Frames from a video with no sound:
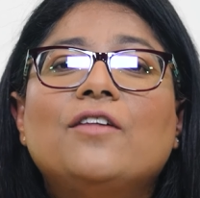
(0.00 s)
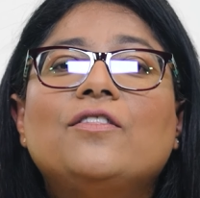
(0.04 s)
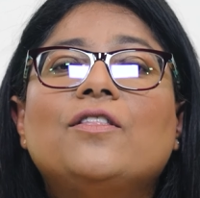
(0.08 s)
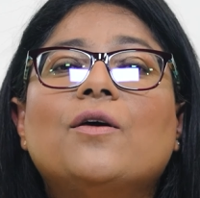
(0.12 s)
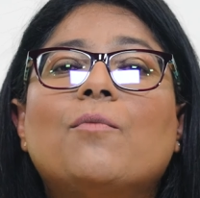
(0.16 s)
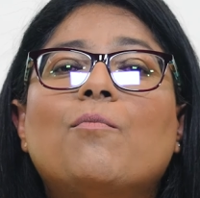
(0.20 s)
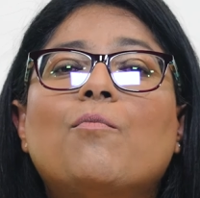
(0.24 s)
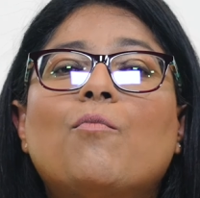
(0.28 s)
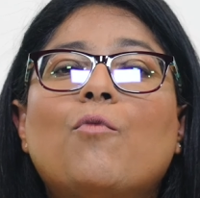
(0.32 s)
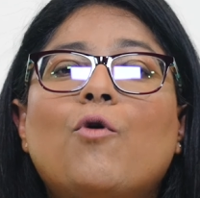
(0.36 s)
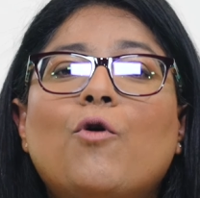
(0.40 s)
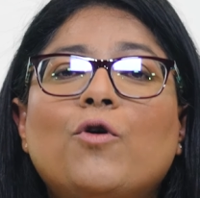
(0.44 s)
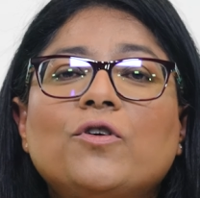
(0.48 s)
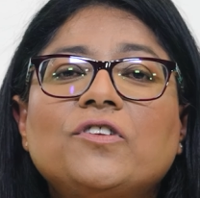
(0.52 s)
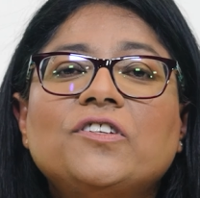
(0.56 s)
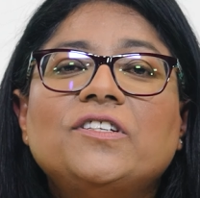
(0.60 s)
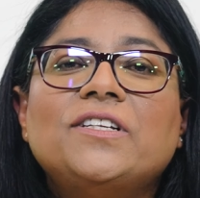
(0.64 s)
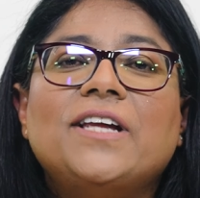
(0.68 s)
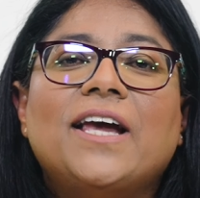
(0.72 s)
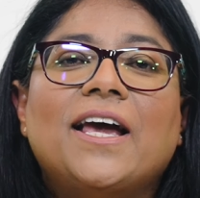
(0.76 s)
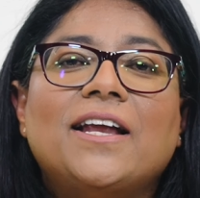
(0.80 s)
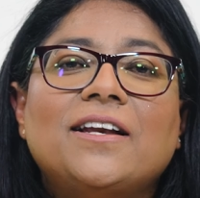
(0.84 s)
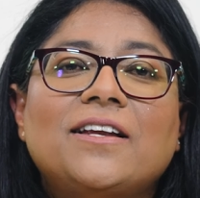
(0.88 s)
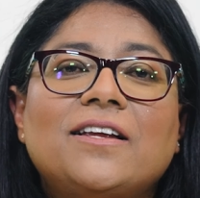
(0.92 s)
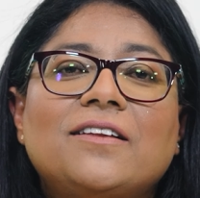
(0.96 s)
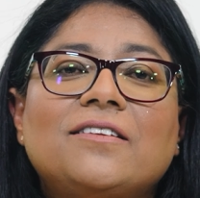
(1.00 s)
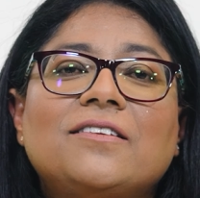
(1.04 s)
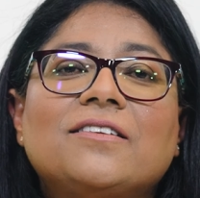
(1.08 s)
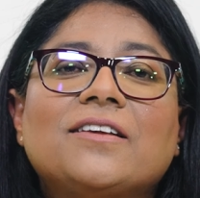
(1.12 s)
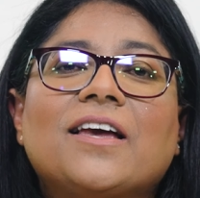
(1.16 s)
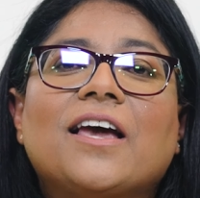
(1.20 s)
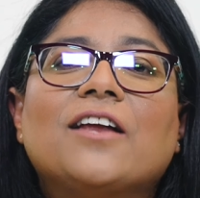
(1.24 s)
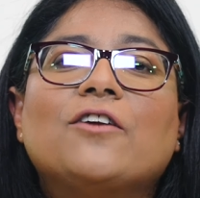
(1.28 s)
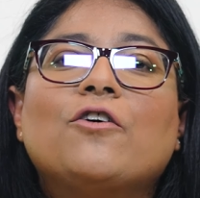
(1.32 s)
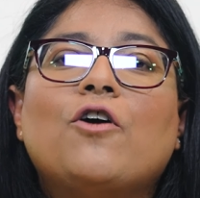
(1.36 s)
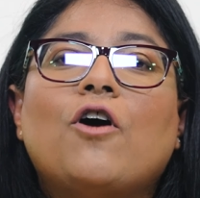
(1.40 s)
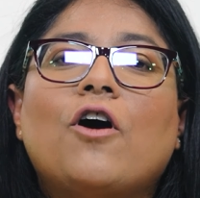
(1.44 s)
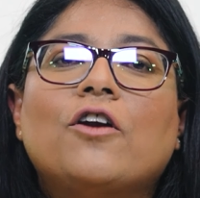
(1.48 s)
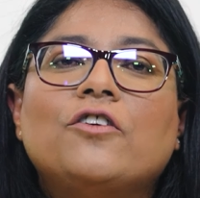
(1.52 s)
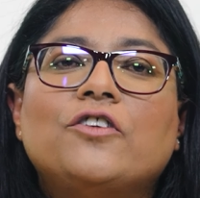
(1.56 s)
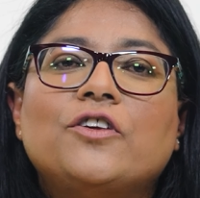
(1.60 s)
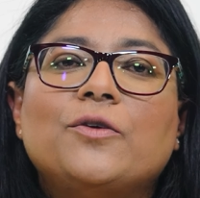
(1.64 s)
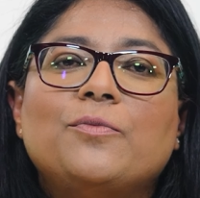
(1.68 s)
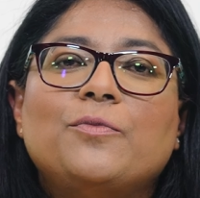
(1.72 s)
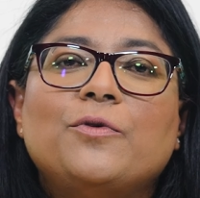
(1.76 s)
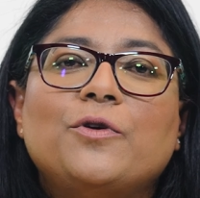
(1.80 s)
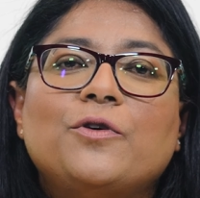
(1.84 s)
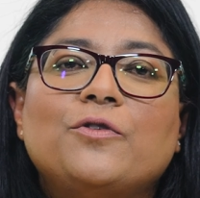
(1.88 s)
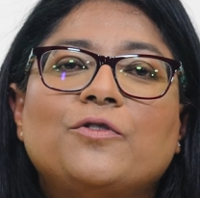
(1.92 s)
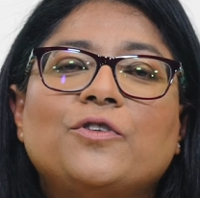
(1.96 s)
the more standards can
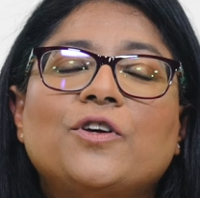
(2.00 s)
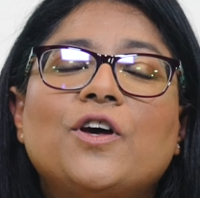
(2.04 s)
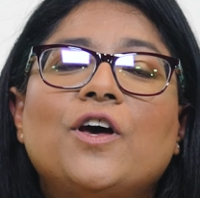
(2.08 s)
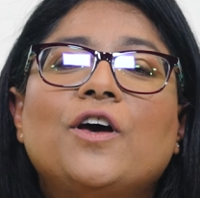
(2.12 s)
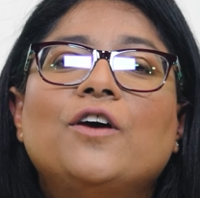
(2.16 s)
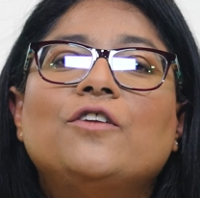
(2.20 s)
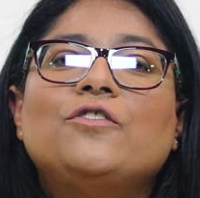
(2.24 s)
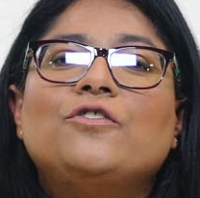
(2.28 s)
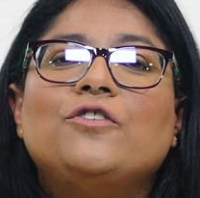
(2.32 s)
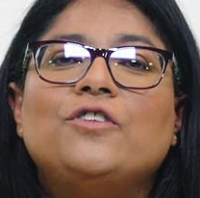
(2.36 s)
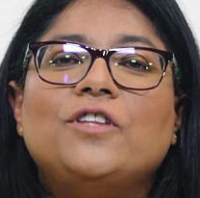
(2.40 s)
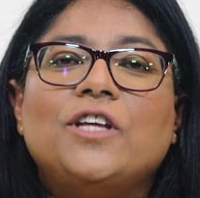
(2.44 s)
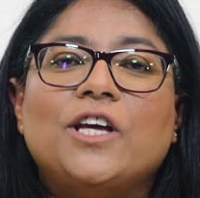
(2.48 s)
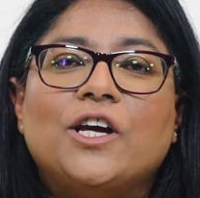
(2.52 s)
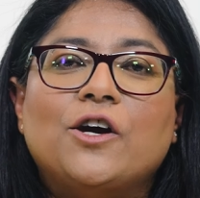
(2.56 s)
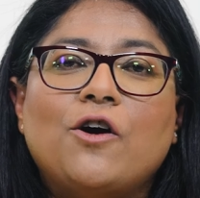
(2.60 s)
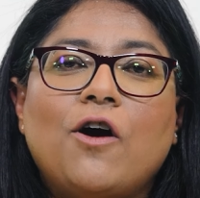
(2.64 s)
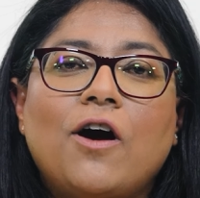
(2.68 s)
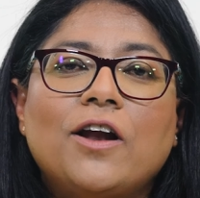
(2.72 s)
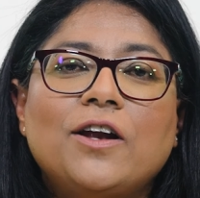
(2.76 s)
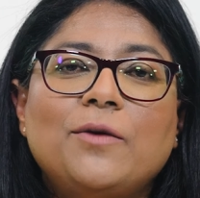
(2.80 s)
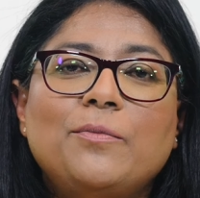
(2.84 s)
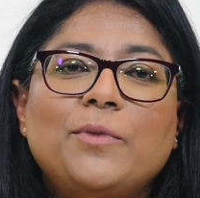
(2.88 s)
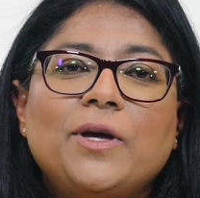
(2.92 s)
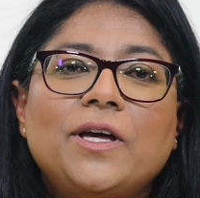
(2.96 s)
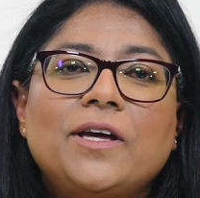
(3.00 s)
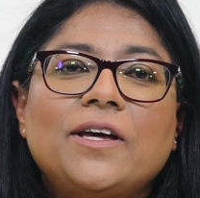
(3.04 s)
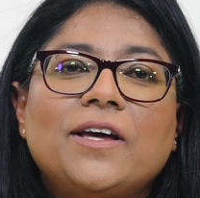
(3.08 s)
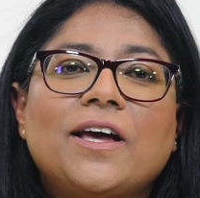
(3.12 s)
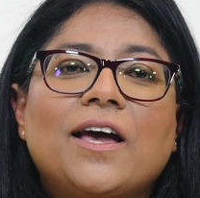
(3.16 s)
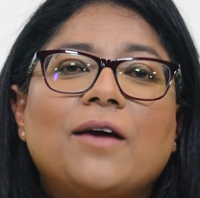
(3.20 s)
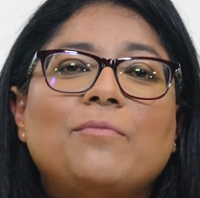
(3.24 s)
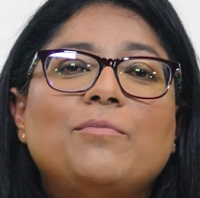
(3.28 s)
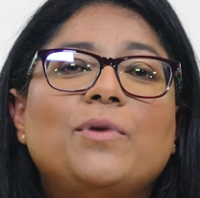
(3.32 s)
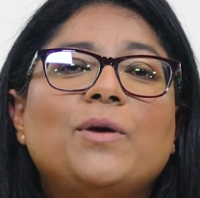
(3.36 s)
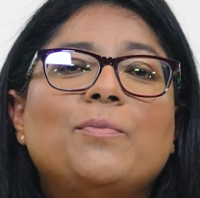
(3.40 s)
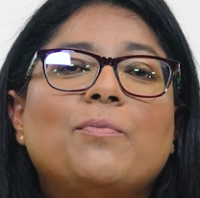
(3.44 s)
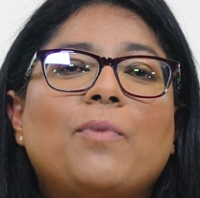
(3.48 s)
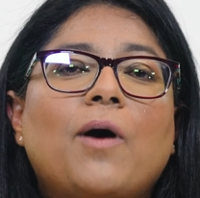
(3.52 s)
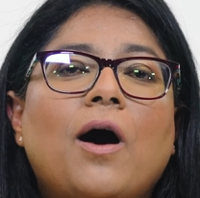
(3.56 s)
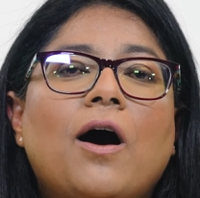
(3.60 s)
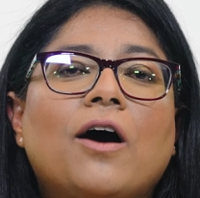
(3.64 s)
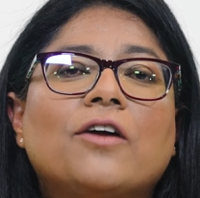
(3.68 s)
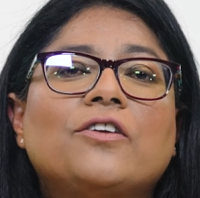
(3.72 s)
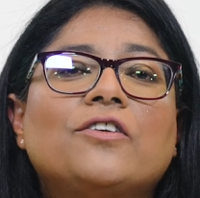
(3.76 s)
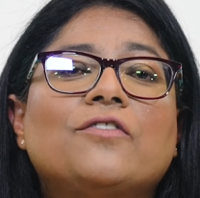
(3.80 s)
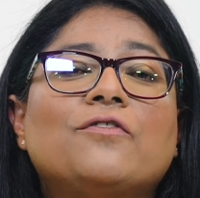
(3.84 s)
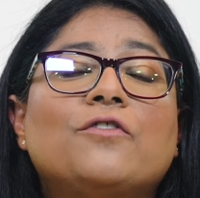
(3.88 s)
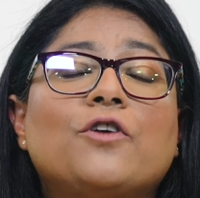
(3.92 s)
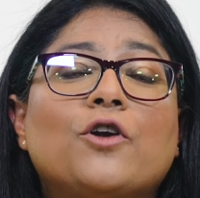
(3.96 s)
contribute to the economy and be
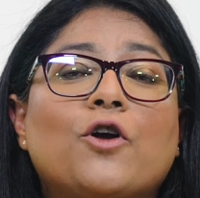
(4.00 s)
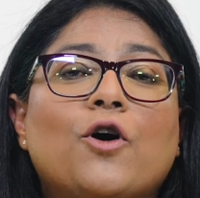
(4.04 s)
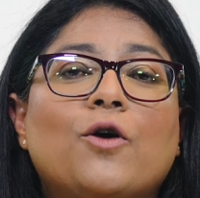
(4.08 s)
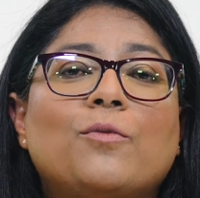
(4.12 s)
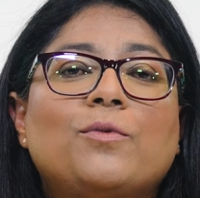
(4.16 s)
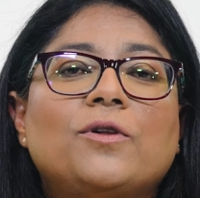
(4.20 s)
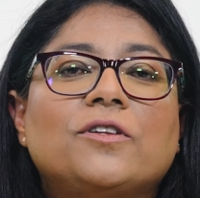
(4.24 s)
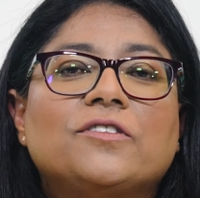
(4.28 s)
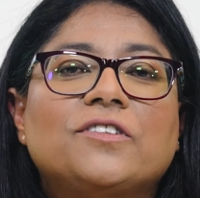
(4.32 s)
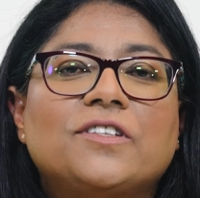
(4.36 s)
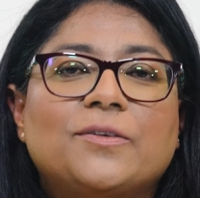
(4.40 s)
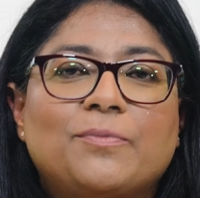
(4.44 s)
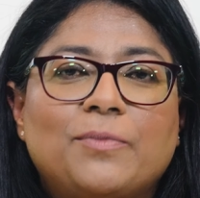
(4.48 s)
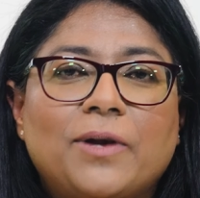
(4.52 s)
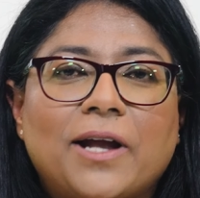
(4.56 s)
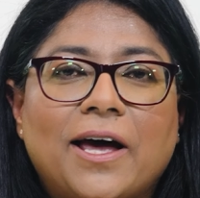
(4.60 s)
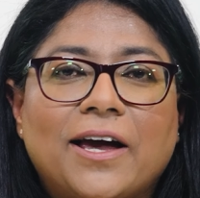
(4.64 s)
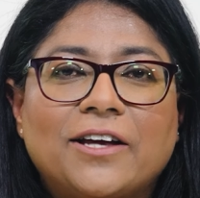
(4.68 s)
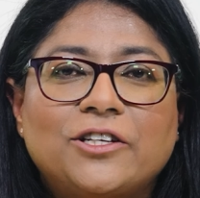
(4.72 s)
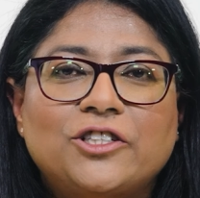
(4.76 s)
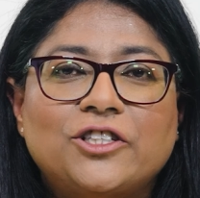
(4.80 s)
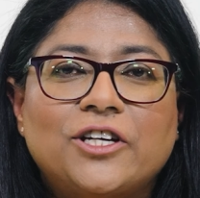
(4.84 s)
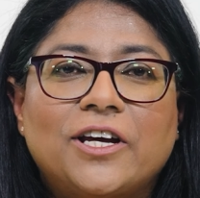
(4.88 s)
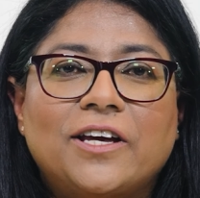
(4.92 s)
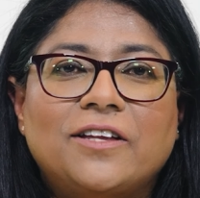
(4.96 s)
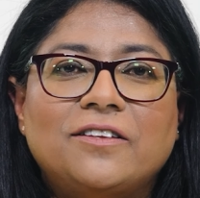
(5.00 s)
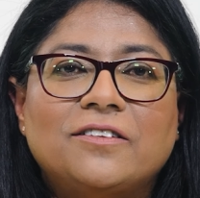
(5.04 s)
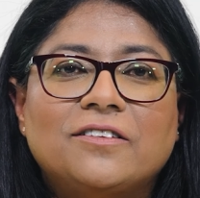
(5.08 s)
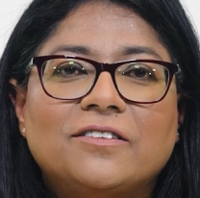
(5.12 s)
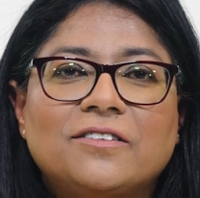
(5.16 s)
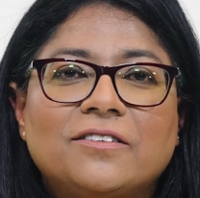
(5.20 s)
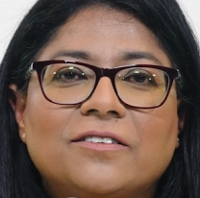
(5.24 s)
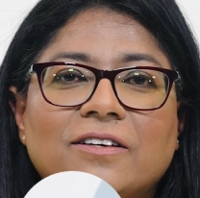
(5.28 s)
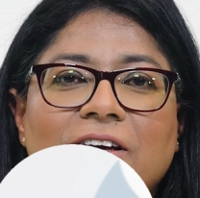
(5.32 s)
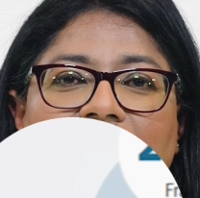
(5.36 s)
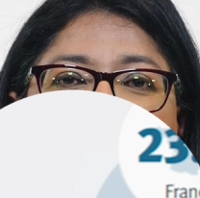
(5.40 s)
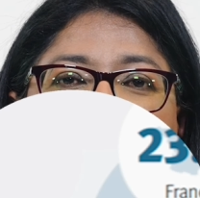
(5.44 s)
part of global supply chains.